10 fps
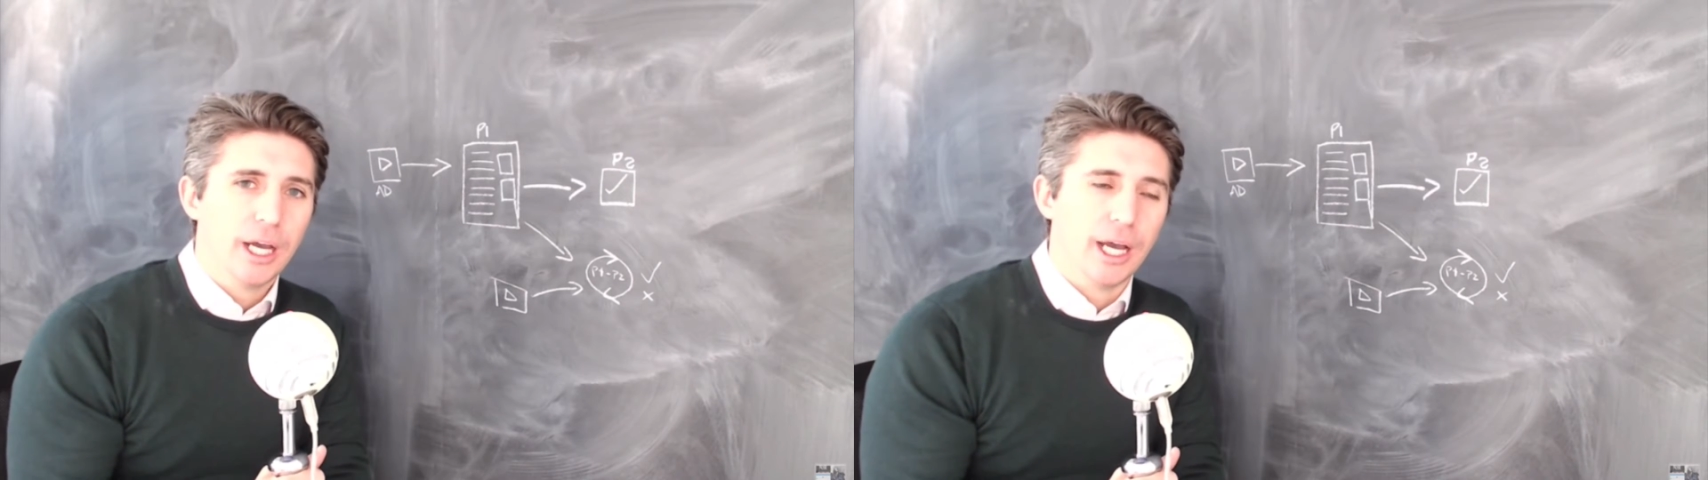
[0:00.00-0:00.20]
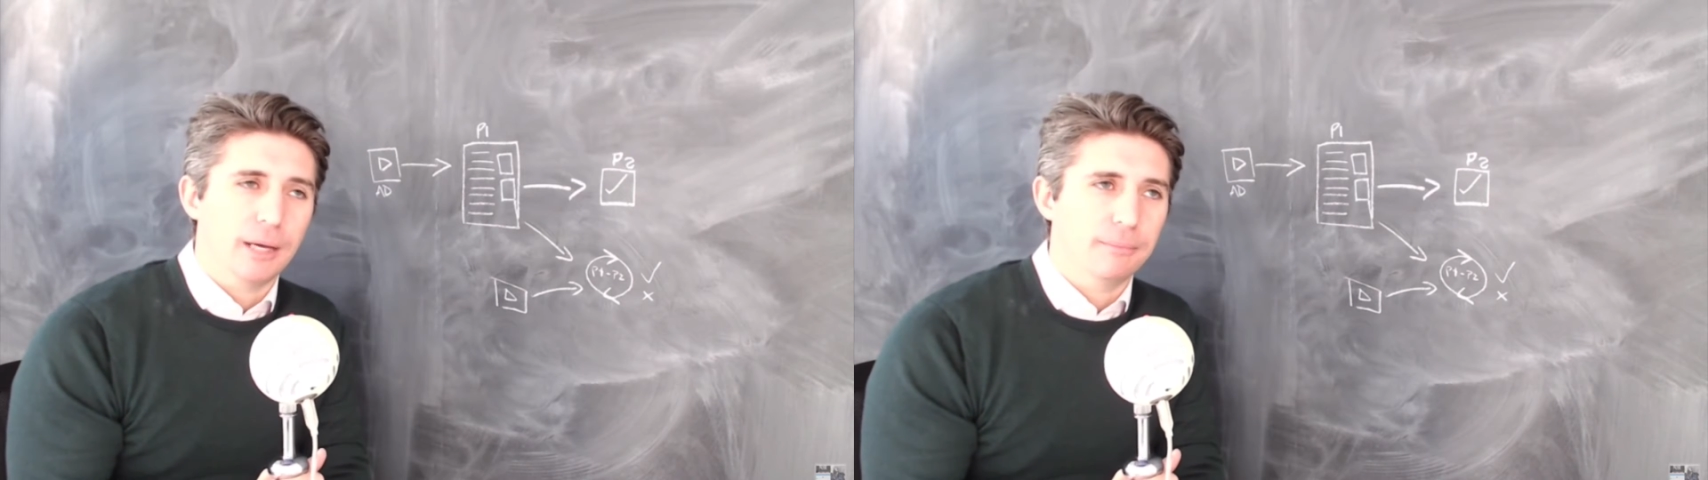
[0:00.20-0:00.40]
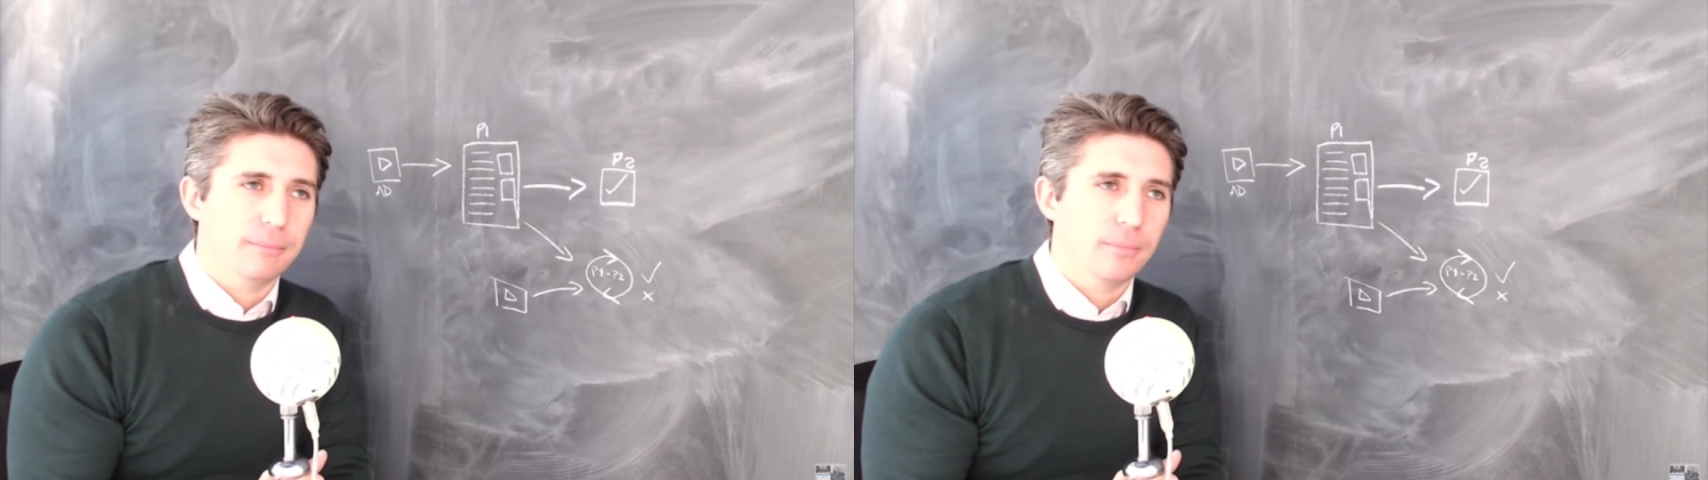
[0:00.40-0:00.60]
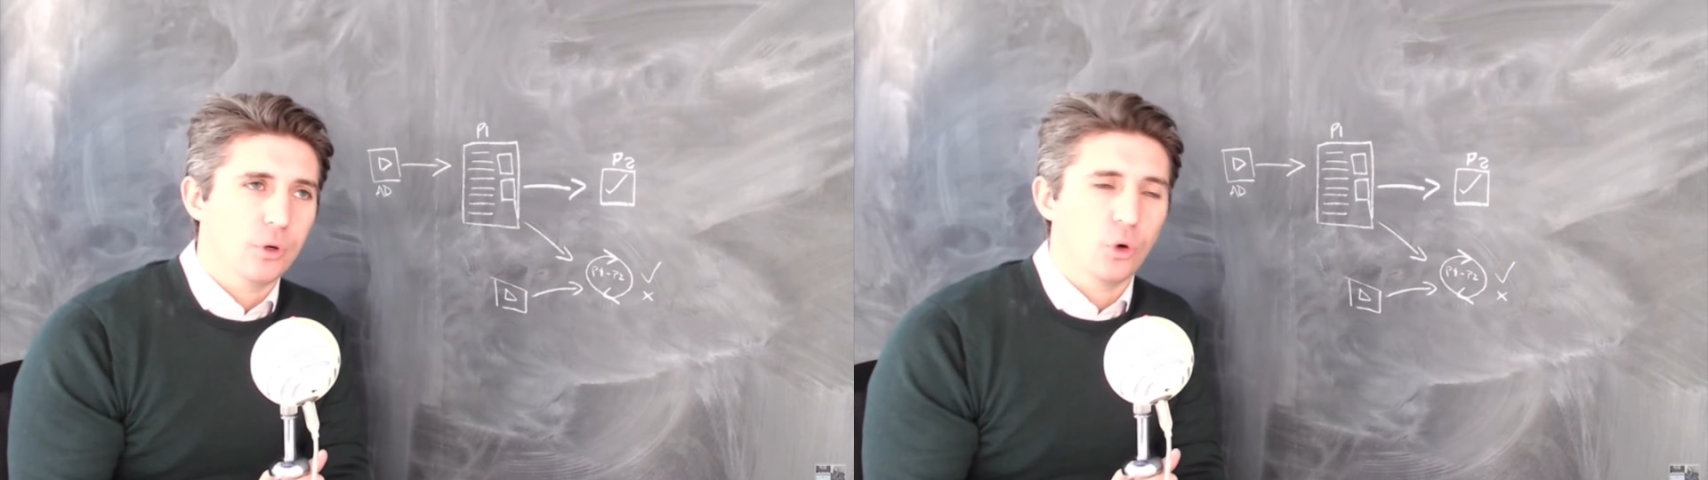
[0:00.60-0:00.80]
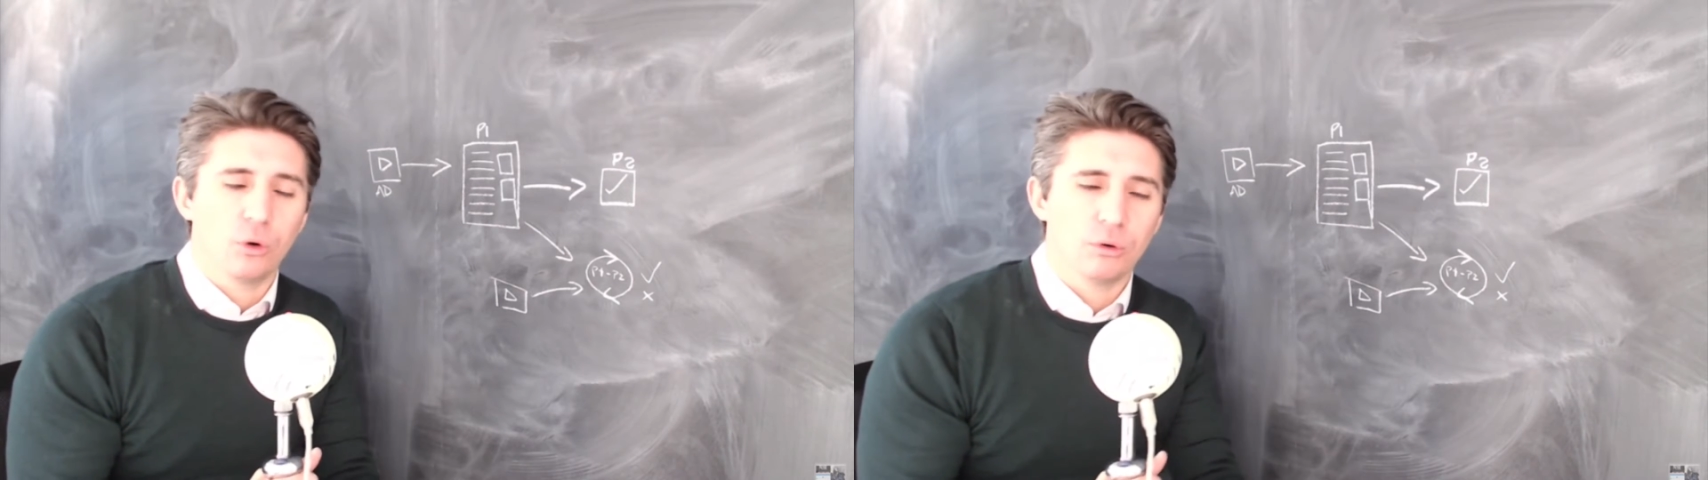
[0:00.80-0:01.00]

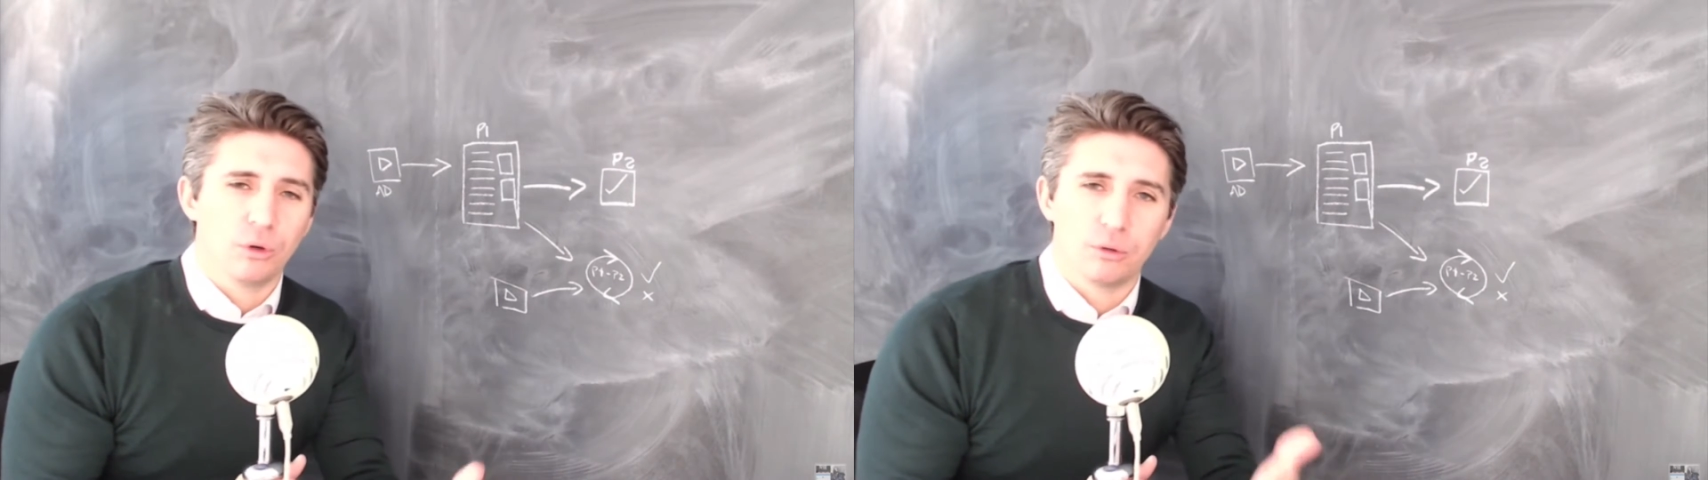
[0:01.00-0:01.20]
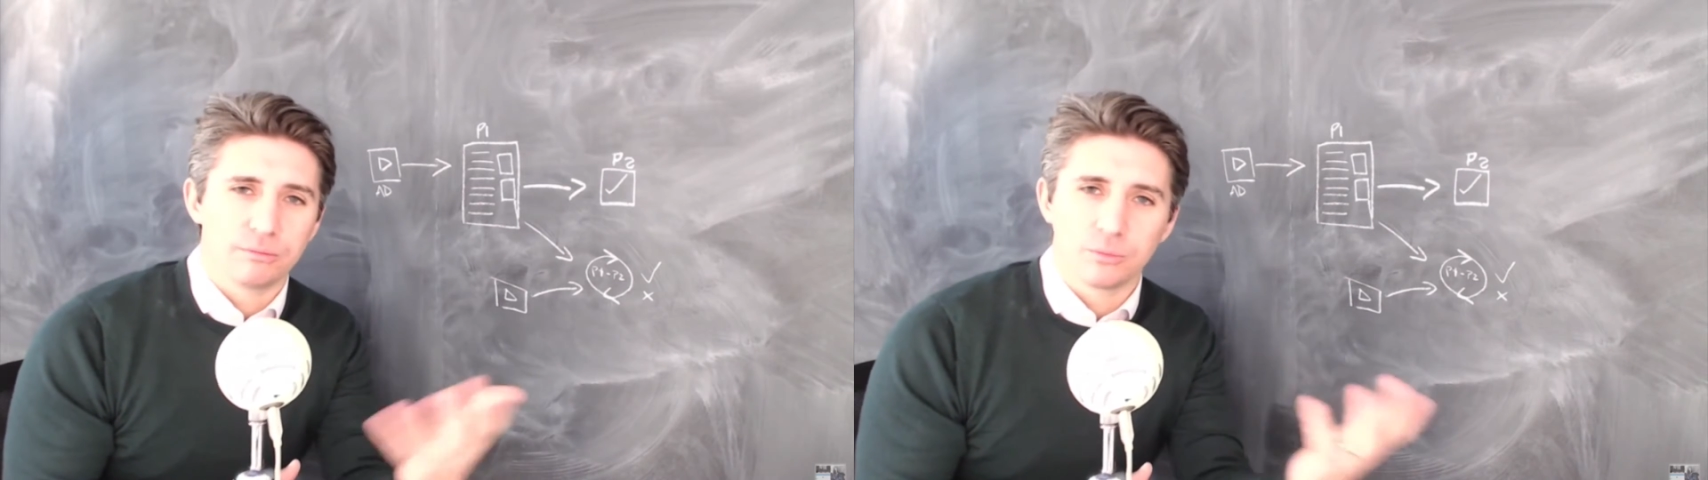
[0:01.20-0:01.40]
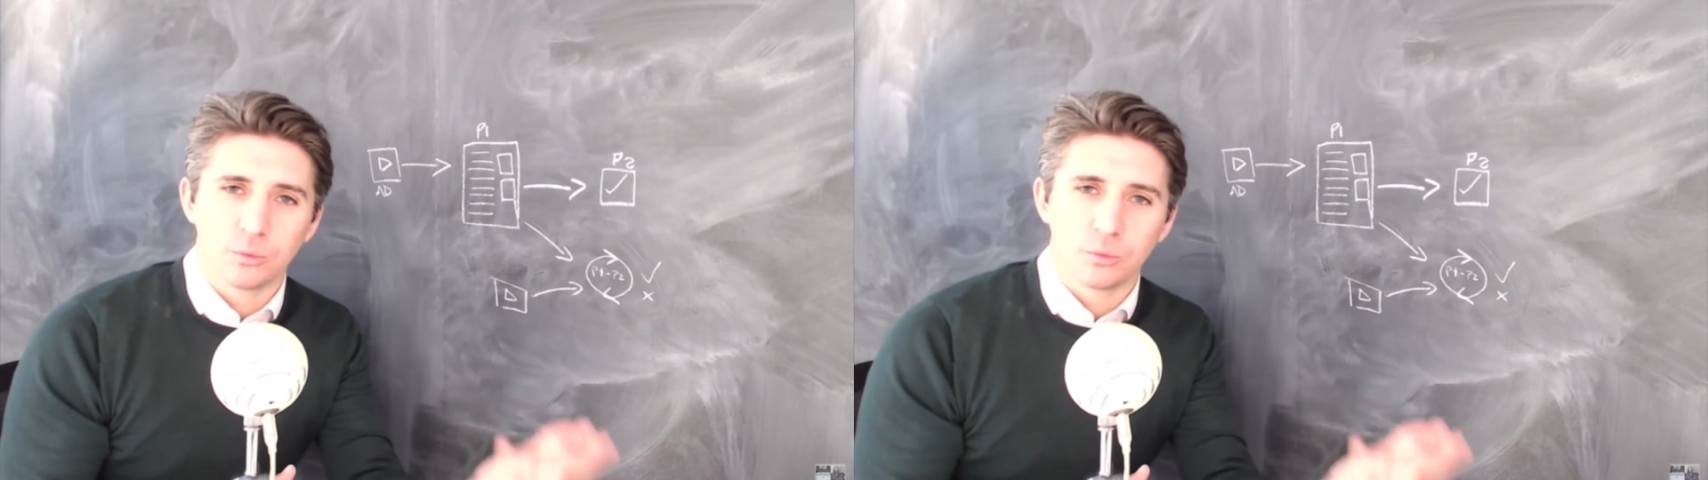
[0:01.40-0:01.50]
or